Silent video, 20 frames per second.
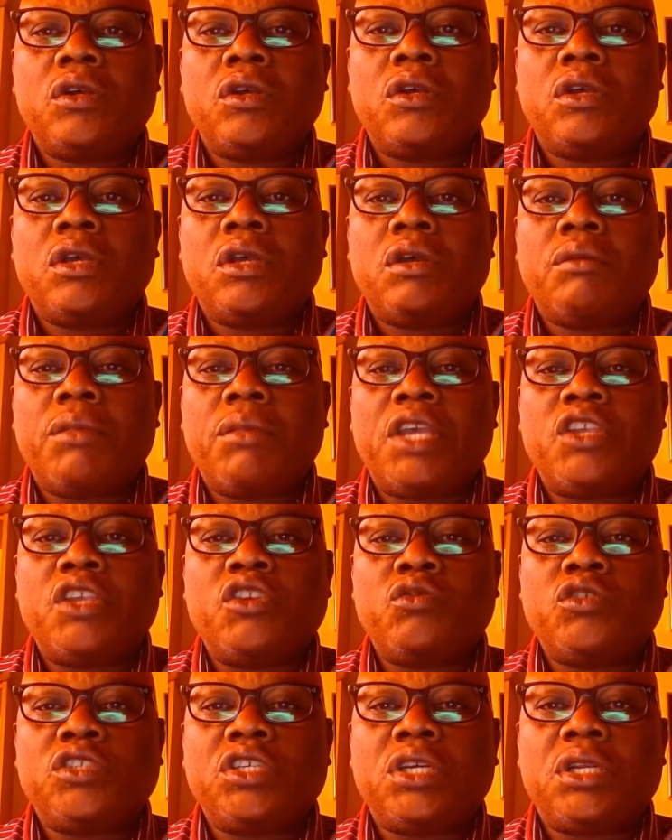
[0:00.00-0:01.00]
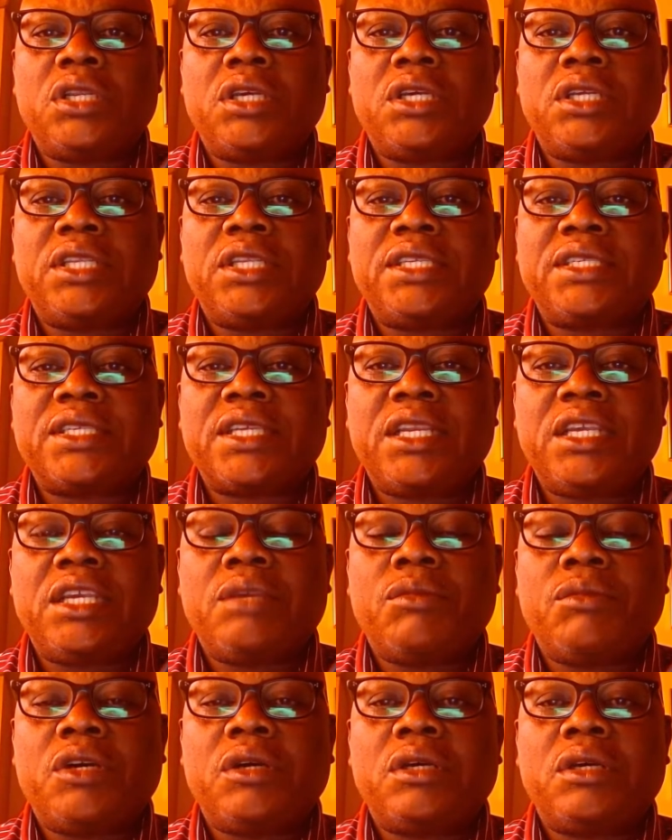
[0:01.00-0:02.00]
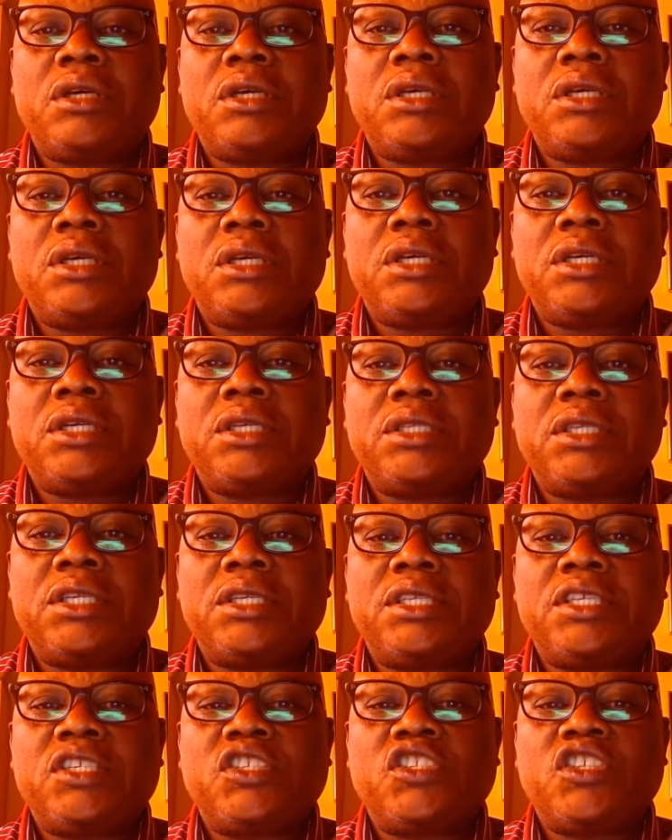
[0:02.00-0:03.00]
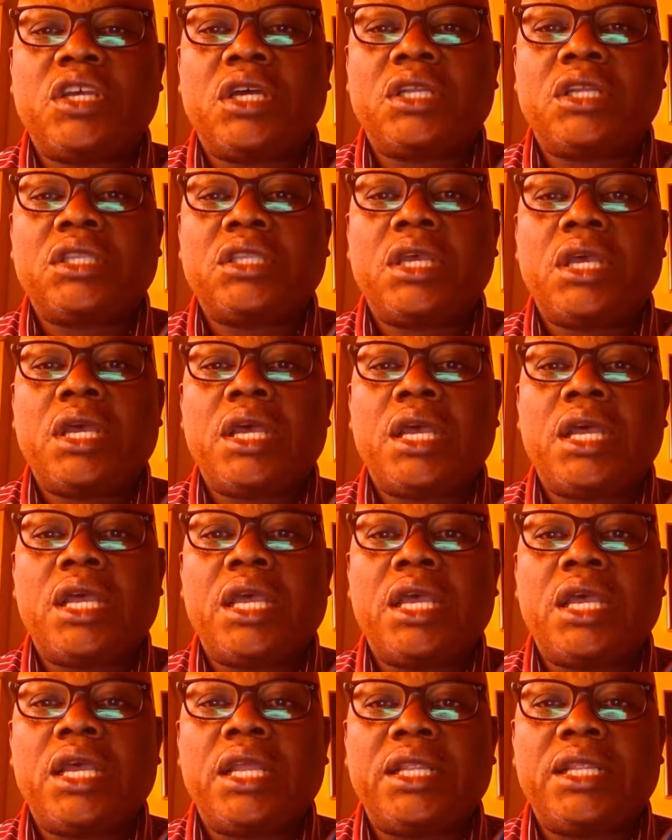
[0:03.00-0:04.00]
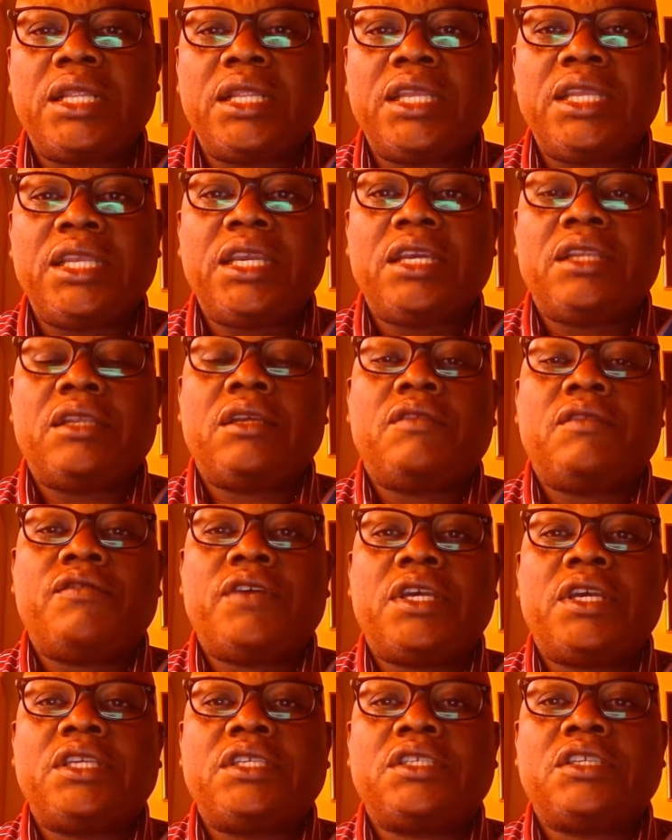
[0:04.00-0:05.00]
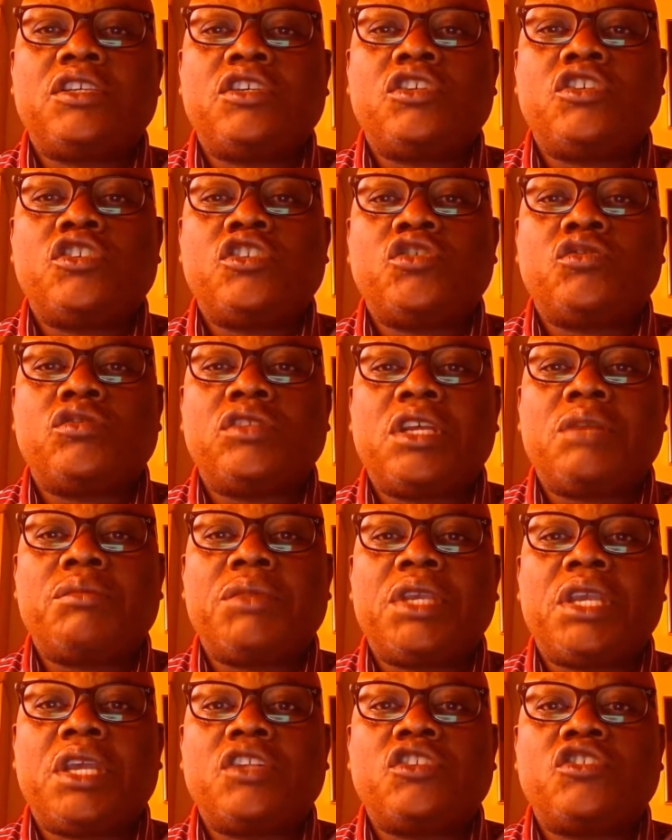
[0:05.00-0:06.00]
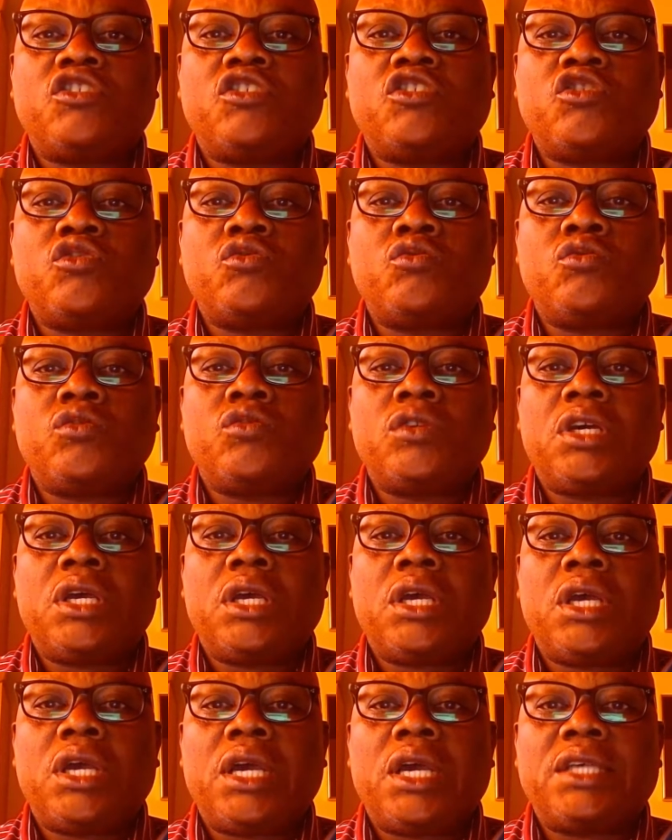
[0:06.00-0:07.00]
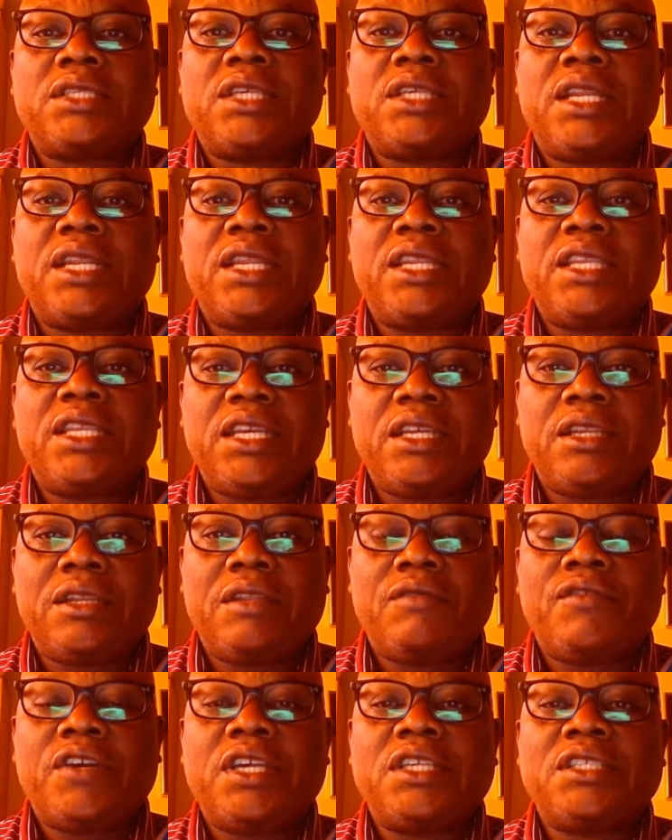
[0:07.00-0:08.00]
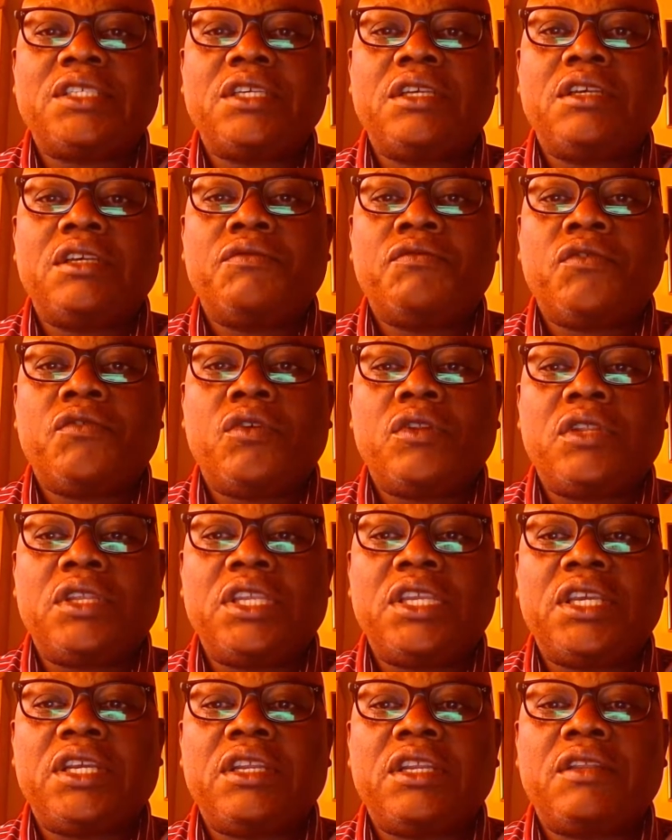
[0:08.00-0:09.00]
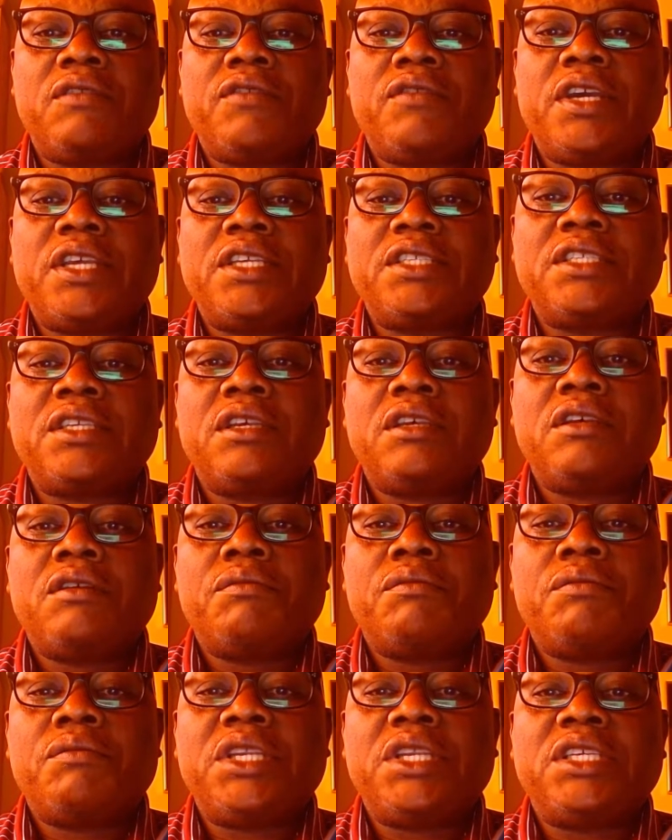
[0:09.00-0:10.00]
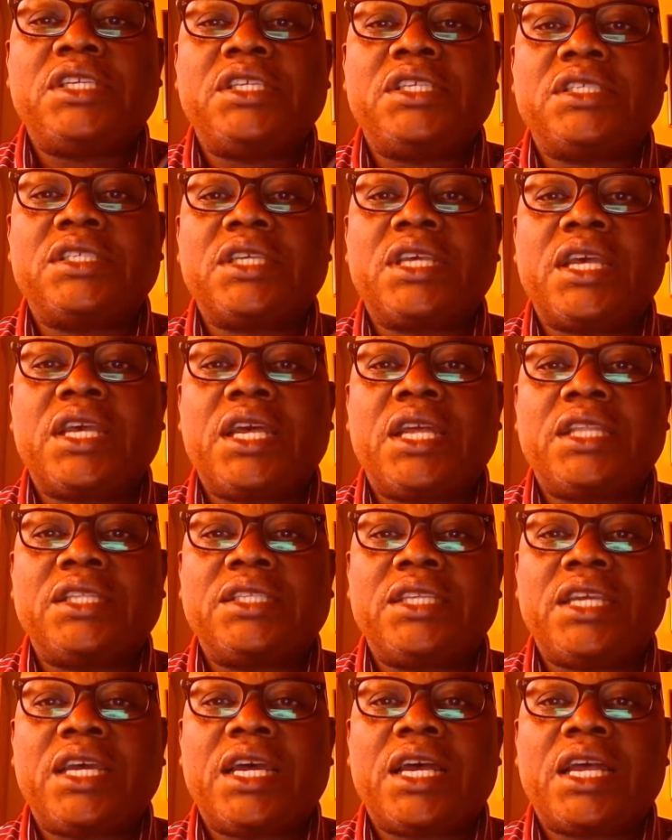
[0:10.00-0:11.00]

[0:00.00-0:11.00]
my usual disclaimer: this is not legal advice, should not be construed as legal advice. For legal advice, please contact